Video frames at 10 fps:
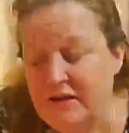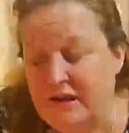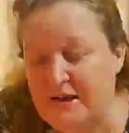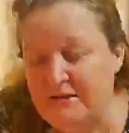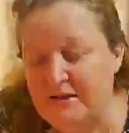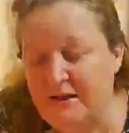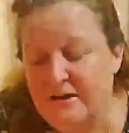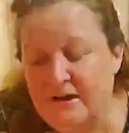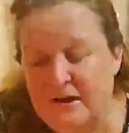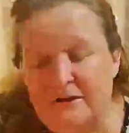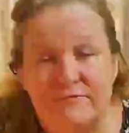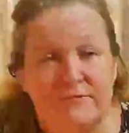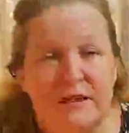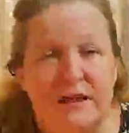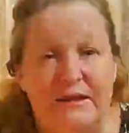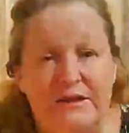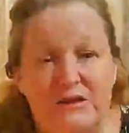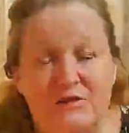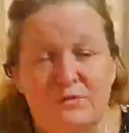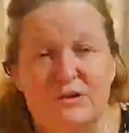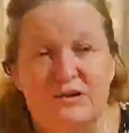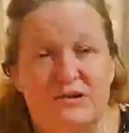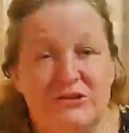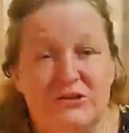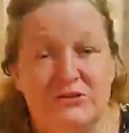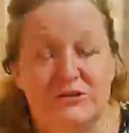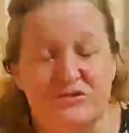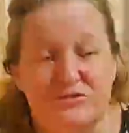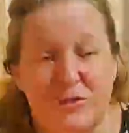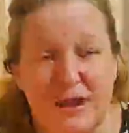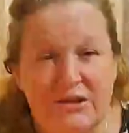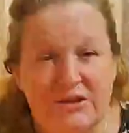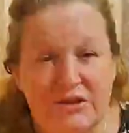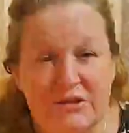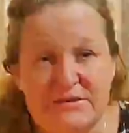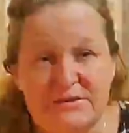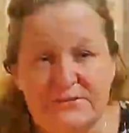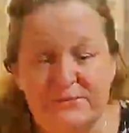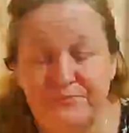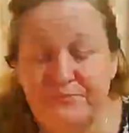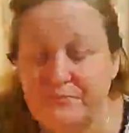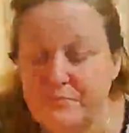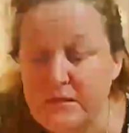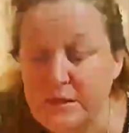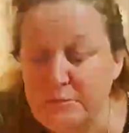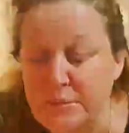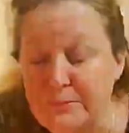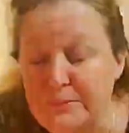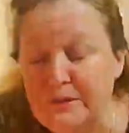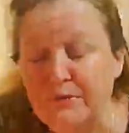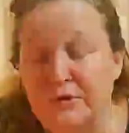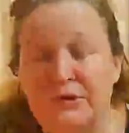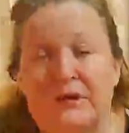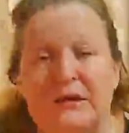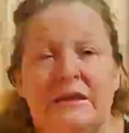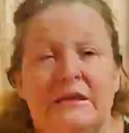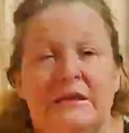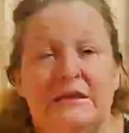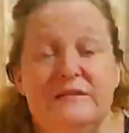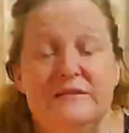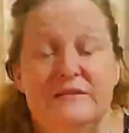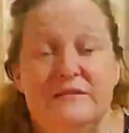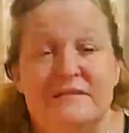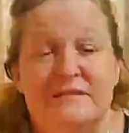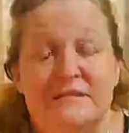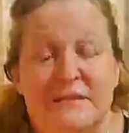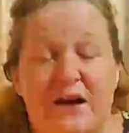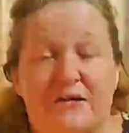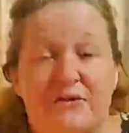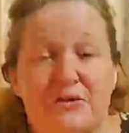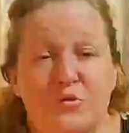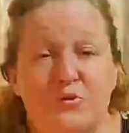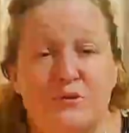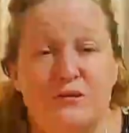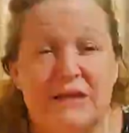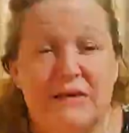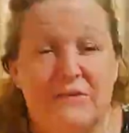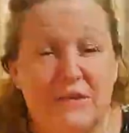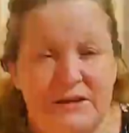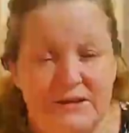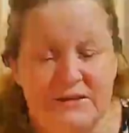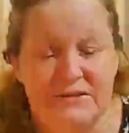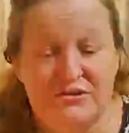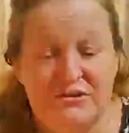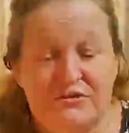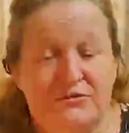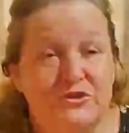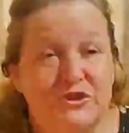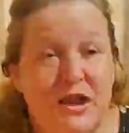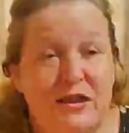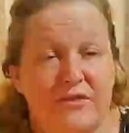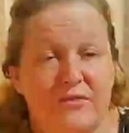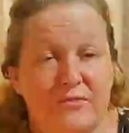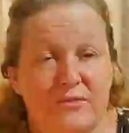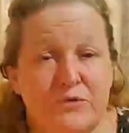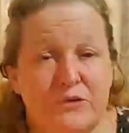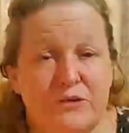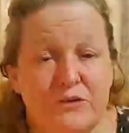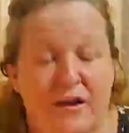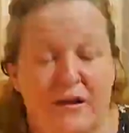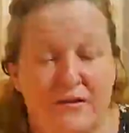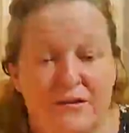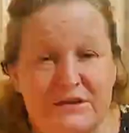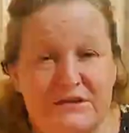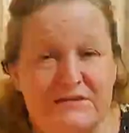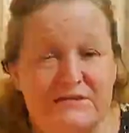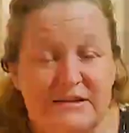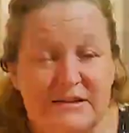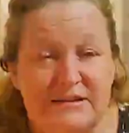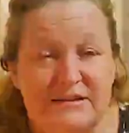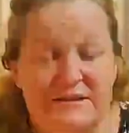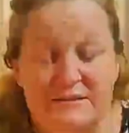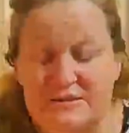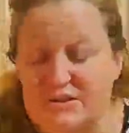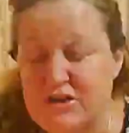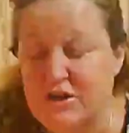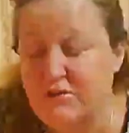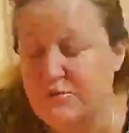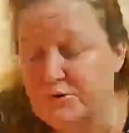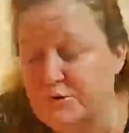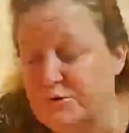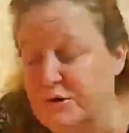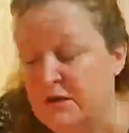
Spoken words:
and not flying too much into distractions, but be really the self, yourself that needs to shine through and your authenticity that needs to shine through.